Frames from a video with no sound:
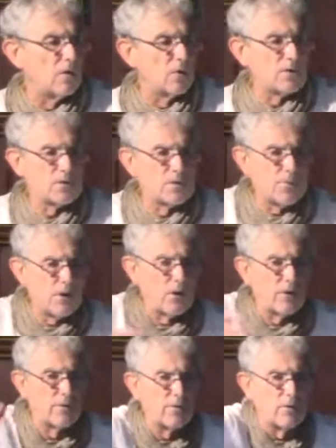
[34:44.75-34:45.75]
which is part
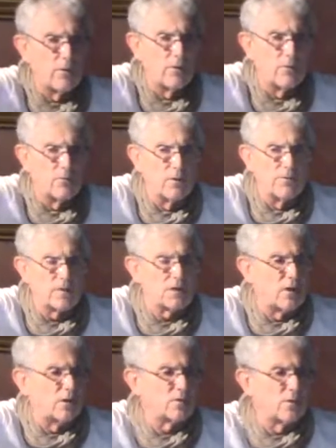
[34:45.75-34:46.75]
of the river
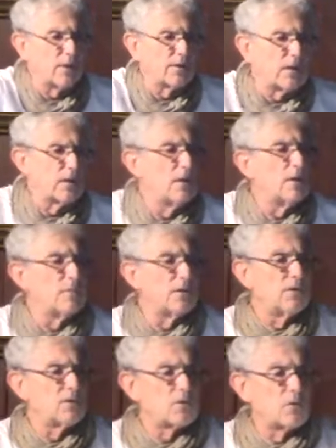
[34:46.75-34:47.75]
Saraswati.
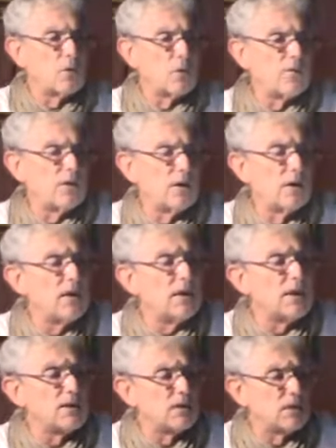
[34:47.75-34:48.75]
Bindusarovara
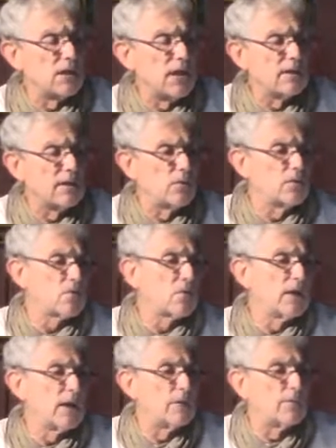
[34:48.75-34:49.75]
is a lake that was
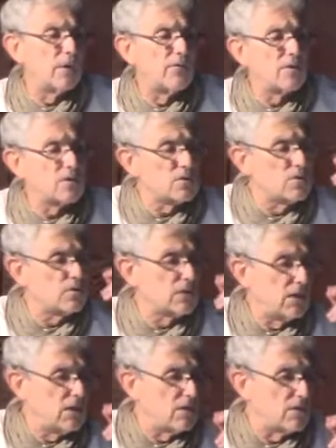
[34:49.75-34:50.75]
created by Vishnu's
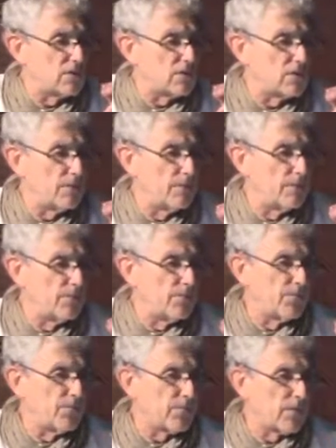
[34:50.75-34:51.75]
tears.
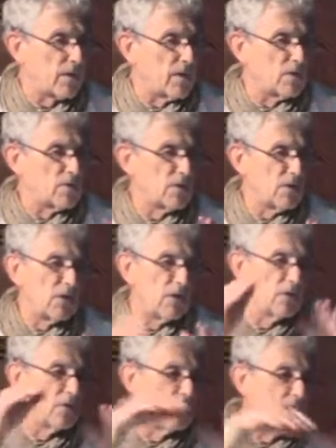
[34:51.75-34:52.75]

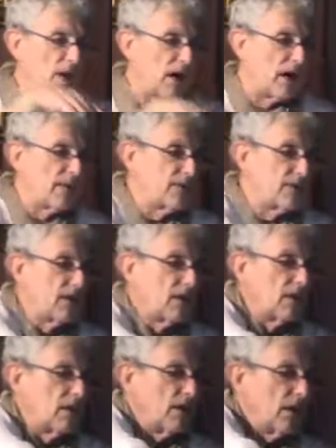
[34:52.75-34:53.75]
She dives
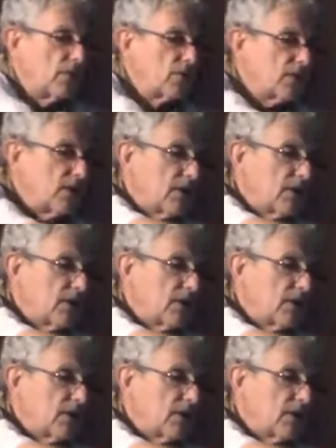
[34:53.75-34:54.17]
in, and when she